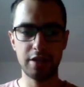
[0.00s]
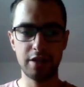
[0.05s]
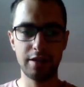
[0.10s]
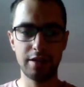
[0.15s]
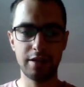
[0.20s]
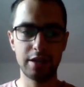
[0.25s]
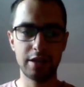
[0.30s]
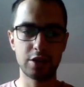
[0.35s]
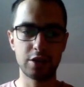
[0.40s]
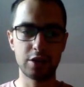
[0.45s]

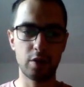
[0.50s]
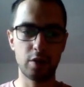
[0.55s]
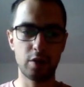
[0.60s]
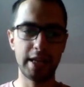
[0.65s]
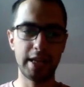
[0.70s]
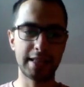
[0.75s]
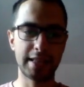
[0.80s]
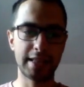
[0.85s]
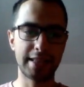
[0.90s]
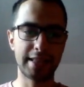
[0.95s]
So we
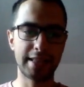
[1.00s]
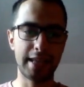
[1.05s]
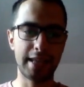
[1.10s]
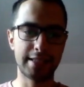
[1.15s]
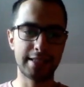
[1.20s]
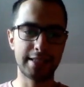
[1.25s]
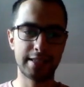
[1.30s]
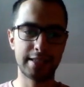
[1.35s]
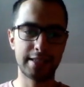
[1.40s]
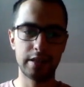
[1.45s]
get
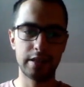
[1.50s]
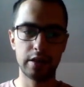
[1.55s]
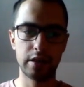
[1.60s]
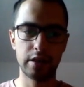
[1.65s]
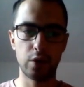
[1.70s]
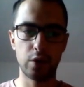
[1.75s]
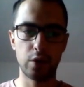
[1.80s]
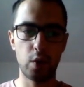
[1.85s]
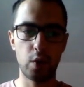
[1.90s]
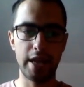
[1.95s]
nice
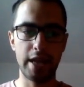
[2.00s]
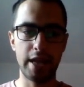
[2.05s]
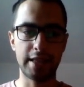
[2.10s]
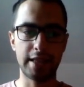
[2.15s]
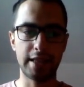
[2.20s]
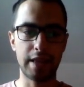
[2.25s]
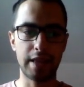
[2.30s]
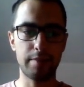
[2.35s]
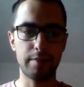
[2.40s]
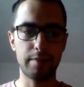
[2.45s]
weight
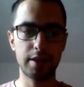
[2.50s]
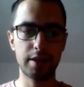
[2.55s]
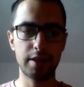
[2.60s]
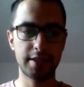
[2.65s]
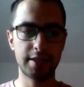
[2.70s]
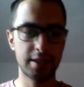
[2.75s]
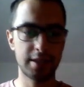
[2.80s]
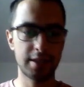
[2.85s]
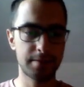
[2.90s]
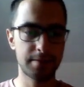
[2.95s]
numbers.
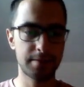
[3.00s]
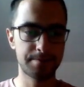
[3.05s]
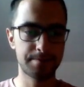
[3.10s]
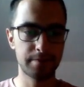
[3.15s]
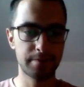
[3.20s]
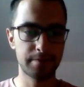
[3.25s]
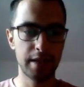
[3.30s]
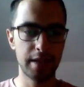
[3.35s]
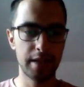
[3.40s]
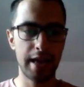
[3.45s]

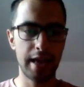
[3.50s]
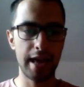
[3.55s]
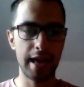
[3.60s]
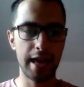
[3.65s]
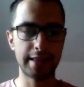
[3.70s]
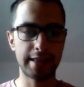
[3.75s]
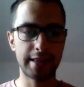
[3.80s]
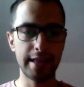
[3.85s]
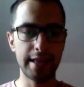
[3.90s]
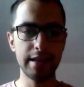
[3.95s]
And
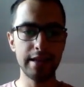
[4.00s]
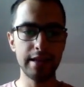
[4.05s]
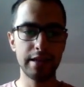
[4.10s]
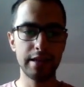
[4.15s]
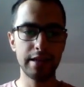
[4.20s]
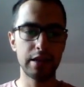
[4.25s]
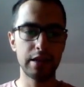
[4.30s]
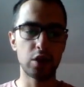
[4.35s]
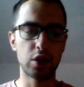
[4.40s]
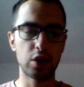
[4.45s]
then
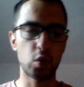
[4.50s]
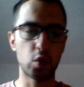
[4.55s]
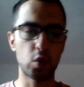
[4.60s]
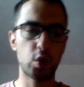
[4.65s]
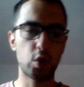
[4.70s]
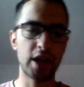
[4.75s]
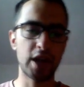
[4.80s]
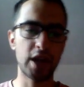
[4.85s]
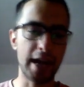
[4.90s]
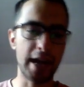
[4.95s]

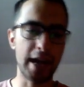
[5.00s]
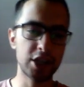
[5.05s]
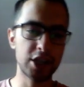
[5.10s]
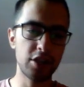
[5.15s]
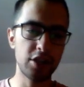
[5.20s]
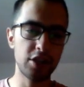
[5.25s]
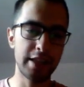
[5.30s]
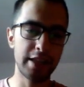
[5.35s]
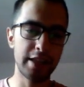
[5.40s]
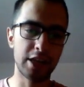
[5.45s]
we're
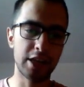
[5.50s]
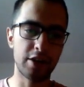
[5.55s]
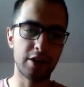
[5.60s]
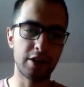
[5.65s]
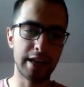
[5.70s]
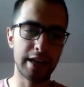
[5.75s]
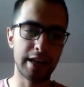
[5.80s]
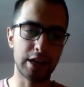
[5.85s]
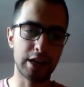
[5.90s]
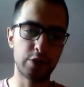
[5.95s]
actually going to
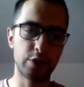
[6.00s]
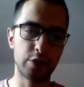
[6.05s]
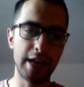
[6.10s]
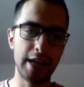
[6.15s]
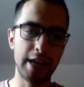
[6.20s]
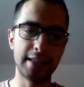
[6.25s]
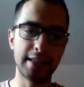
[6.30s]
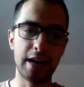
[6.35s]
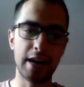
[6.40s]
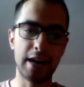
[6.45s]
create
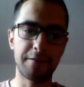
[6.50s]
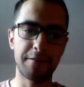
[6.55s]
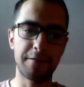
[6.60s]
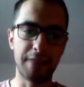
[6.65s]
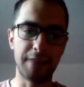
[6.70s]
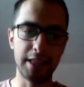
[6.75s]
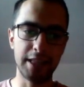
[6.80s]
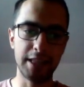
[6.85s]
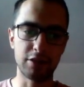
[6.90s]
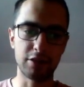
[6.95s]
our
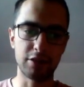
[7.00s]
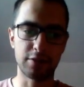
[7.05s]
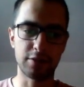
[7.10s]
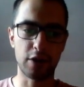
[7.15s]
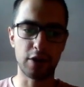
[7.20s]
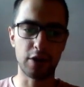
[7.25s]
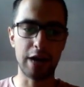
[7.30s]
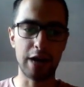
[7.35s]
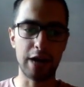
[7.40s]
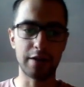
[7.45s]
values for
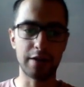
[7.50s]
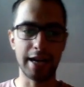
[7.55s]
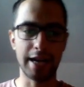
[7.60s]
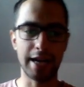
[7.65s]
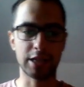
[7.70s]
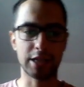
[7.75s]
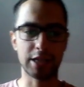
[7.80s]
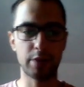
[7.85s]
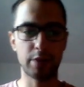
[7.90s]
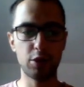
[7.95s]
our X.
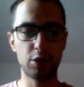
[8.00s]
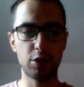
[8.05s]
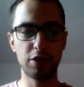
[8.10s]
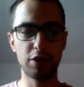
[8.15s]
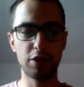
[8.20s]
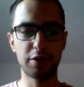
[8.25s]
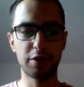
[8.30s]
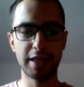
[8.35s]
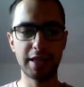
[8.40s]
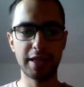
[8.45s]
We could have
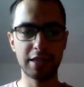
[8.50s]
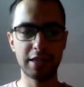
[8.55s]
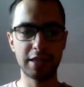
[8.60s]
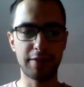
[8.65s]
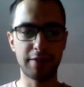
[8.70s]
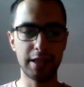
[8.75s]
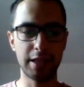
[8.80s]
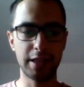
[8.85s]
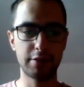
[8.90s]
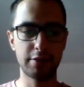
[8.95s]
created
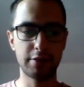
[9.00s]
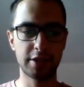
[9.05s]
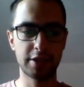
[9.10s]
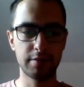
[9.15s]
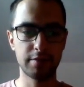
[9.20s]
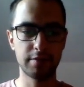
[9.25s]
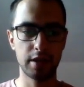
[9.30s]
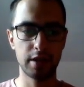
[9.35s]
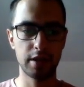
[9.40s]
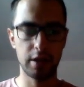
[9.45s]
values
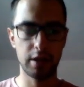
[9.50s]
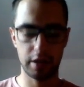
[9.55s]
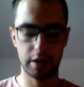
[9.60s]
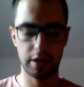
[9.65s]
here